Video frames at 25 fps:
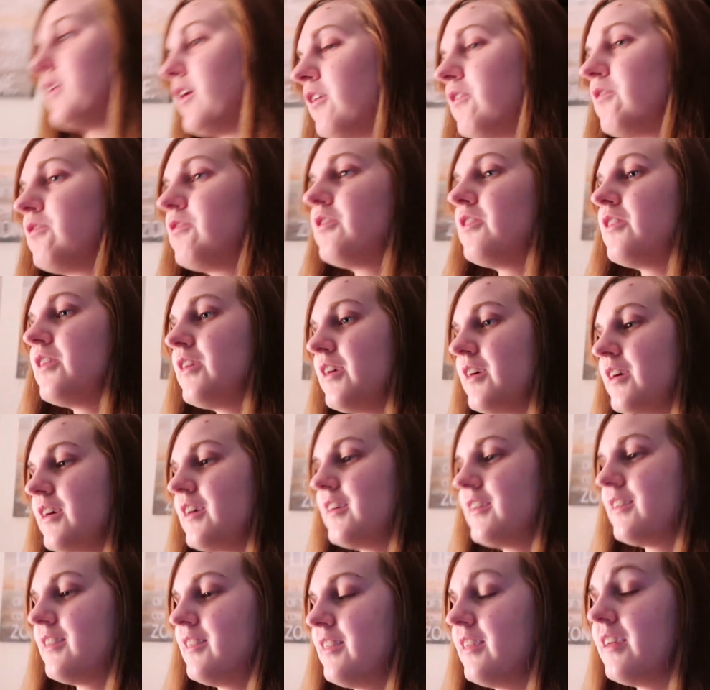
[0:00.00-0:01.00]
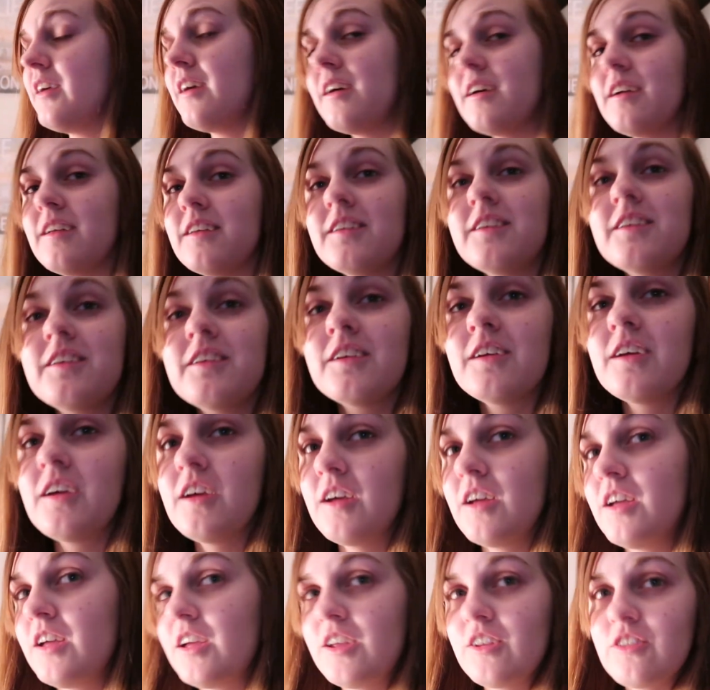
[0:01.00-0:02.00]
Netflix and
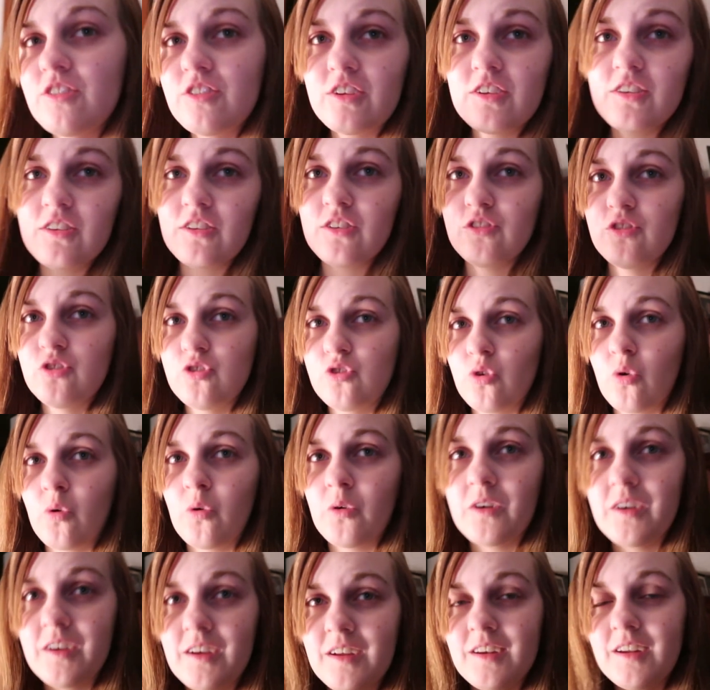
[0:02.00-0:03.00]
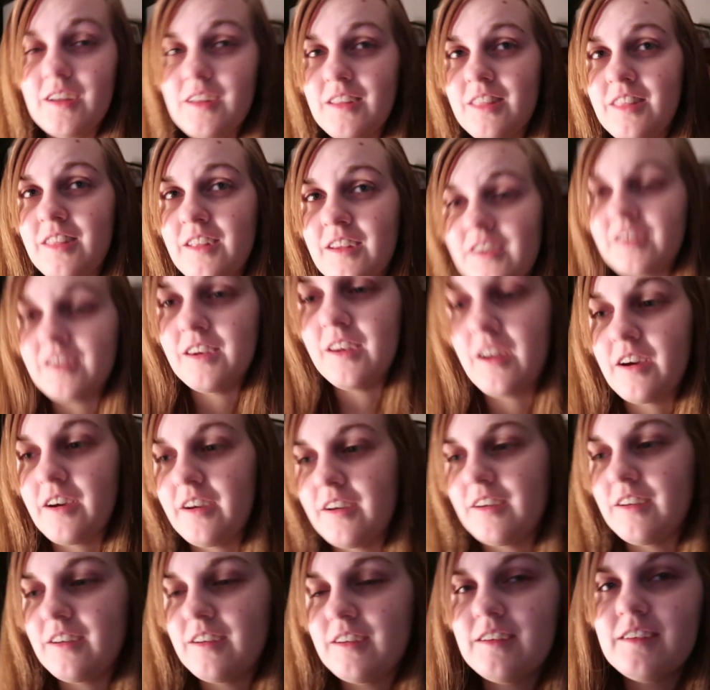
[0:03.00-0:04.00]
just enjoying the
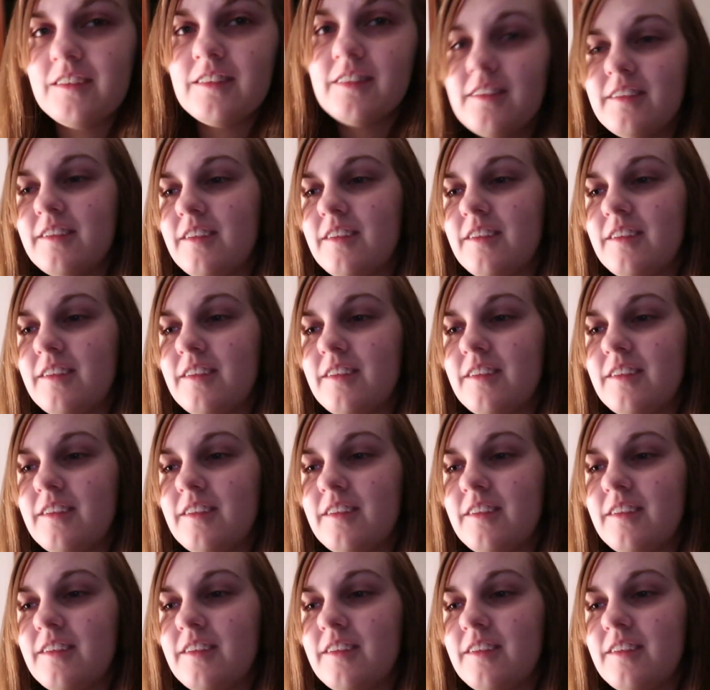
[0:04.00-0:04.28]
night.